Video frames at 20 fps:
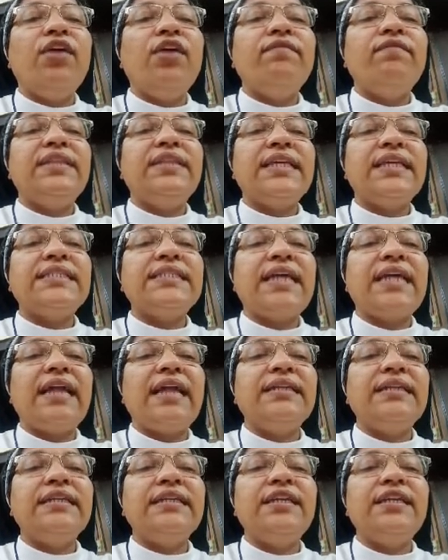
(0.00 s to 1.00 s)
with a
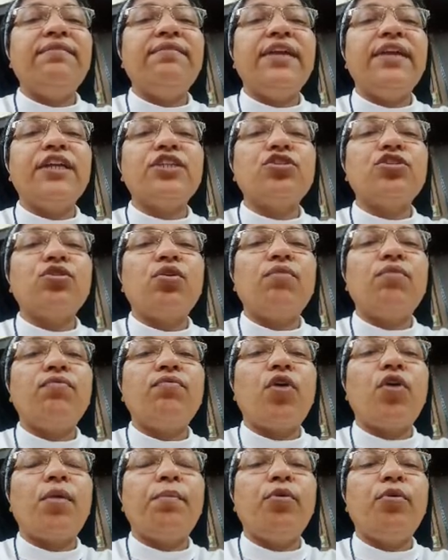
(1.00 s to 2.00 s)
standard deviation of
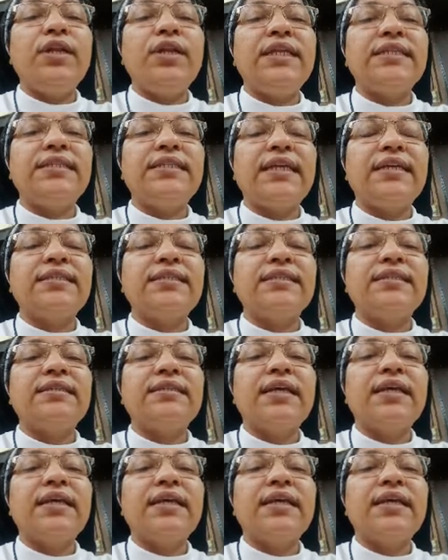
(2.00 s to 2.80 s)
4.6.